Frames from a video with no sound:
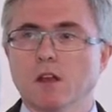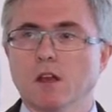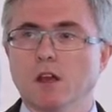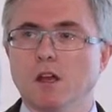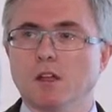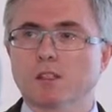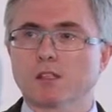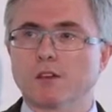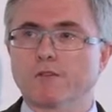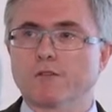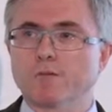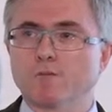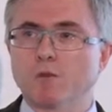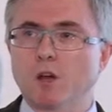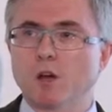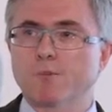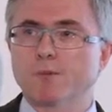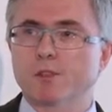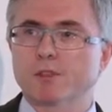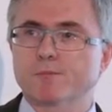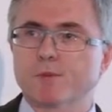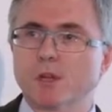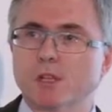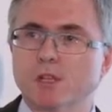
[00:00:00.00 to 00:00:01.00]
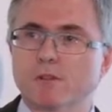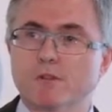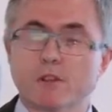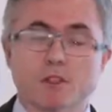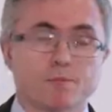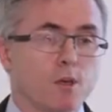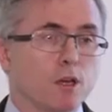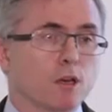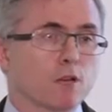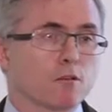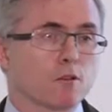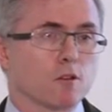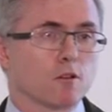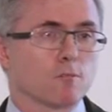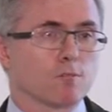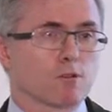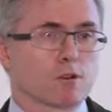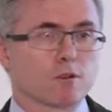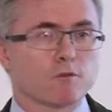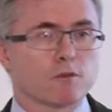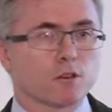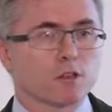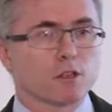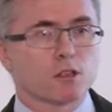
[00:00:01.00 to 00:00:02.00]
And so from my perspective, it's been a real
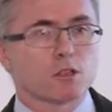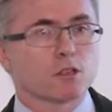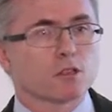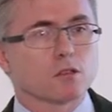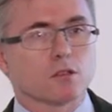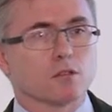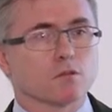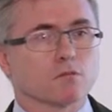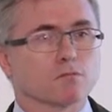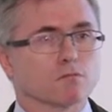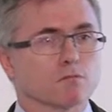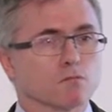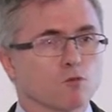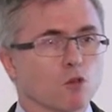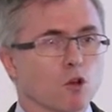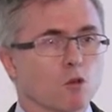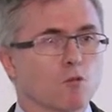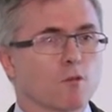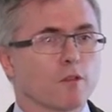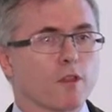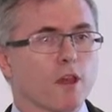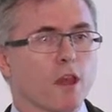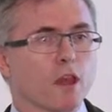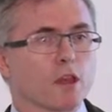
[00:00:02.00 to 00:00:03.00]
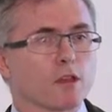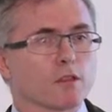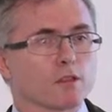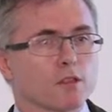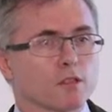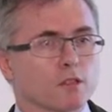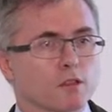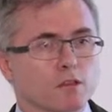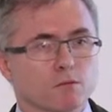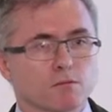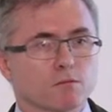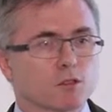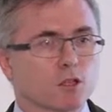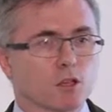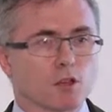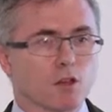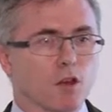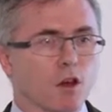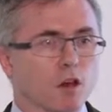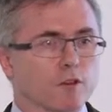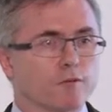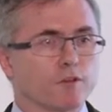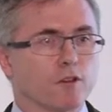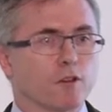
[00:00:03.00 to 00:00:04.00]
privilege to work with Angus. He's a
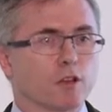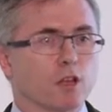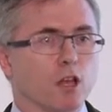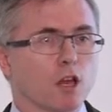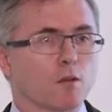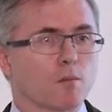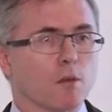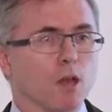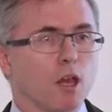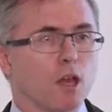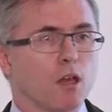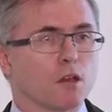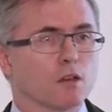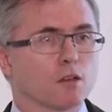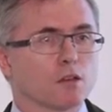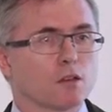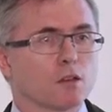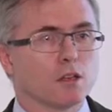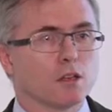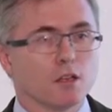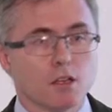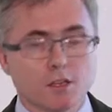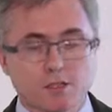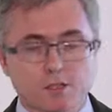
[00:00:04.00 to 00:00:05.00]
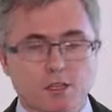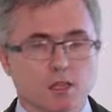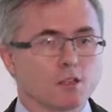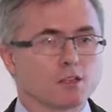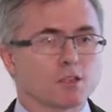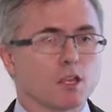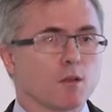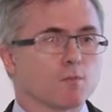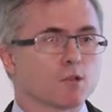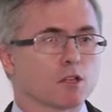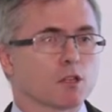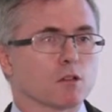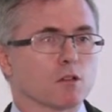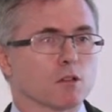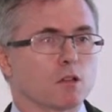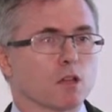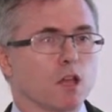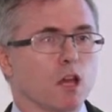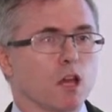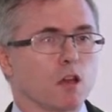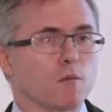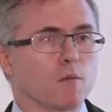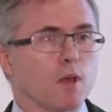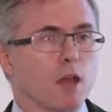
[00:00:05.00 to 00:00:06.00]
delightful young man. He's an exceptional
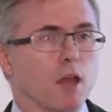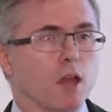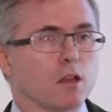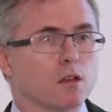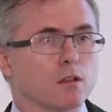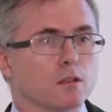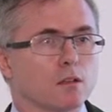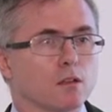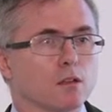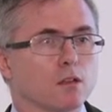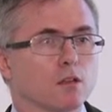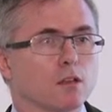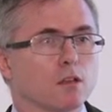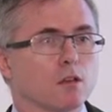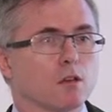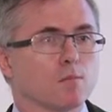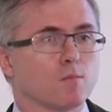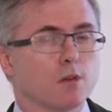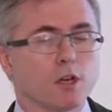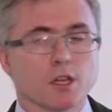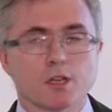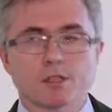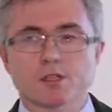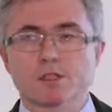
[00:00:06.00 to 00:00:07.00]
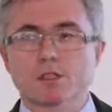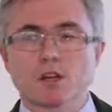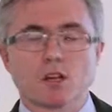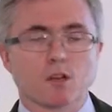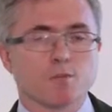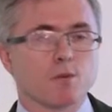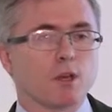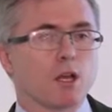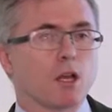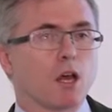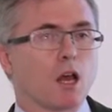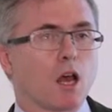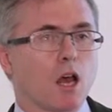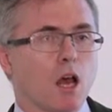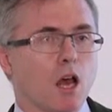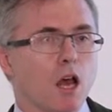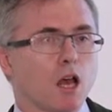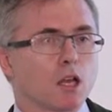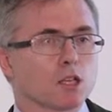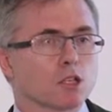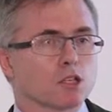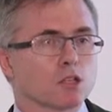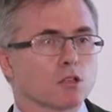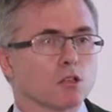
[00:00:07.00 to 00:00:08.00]
young man, but it's certainly been a
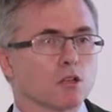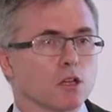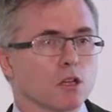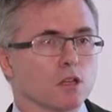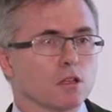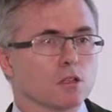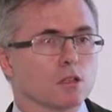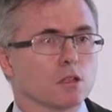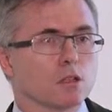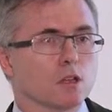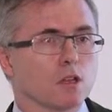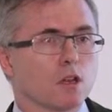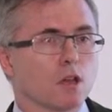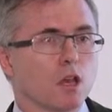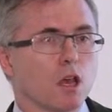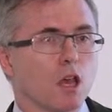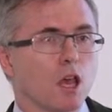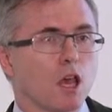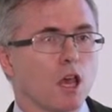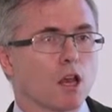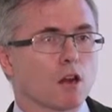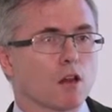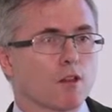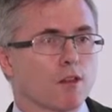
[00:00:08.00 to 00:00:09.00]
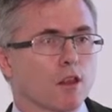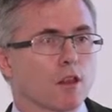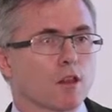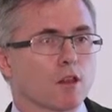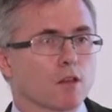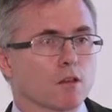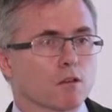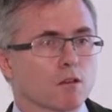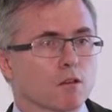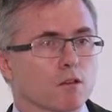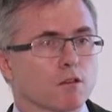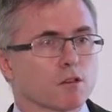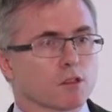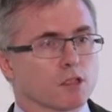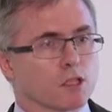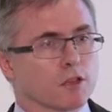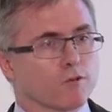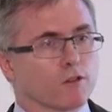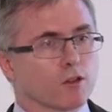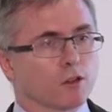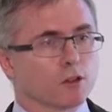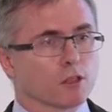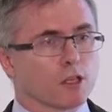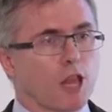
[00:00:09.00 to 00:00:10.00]
hard journey. And I think
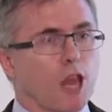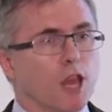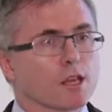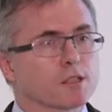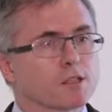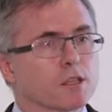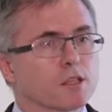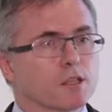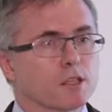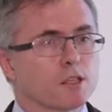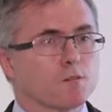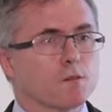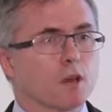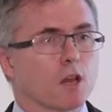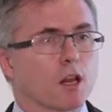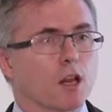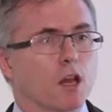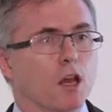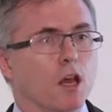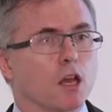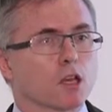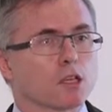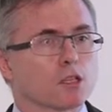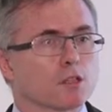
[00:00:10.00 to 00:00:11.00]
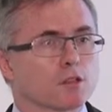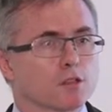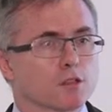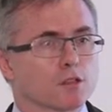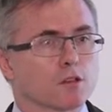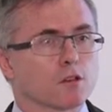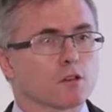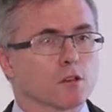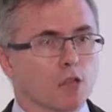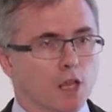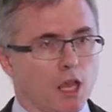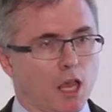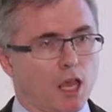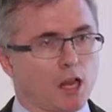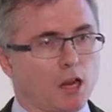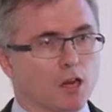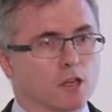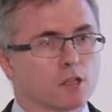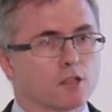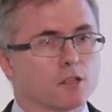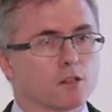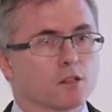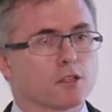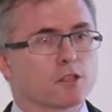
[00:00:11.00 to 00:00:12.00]
difficulty accessing medication has certainly
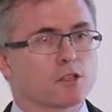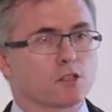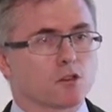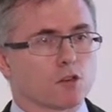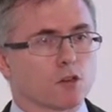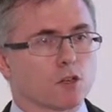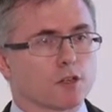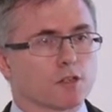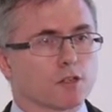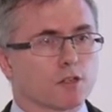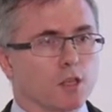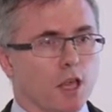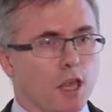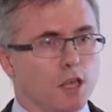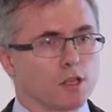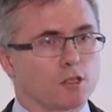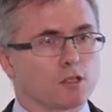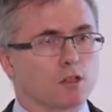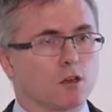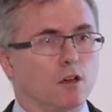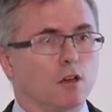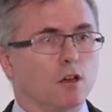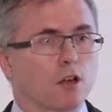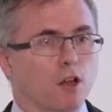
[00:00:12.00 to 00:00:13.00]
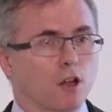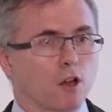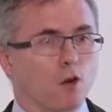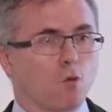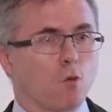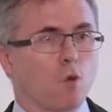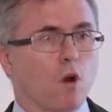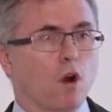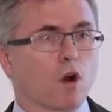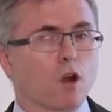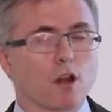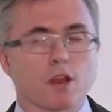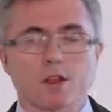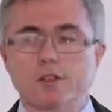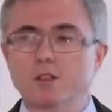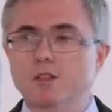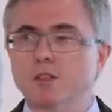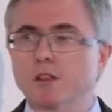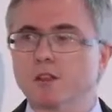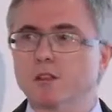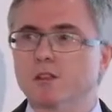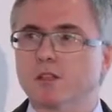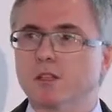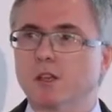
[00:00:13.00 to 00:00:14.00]
added to the stress, anxiety and worry
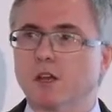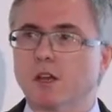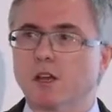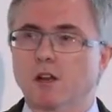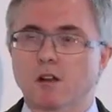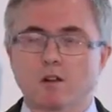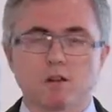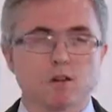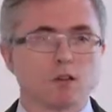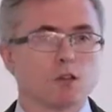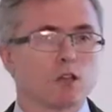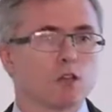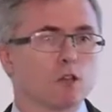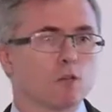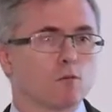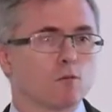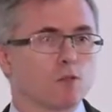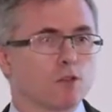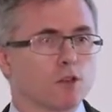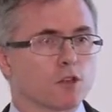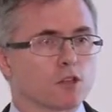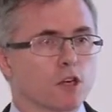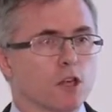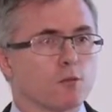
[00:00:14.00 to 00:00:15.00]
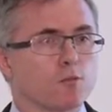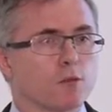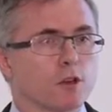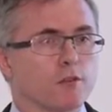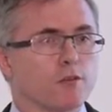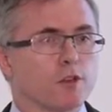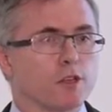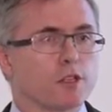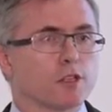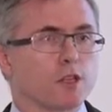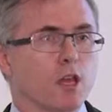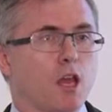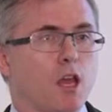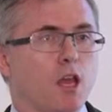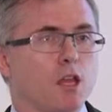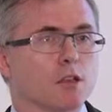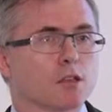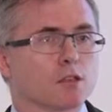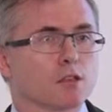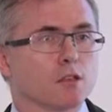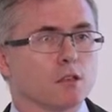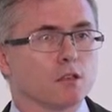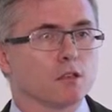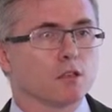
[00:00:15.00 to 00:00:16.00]
associated with the treatment of his
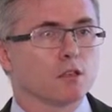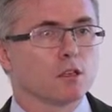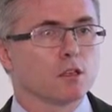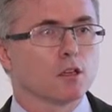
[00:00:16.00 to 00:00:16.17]
cancer.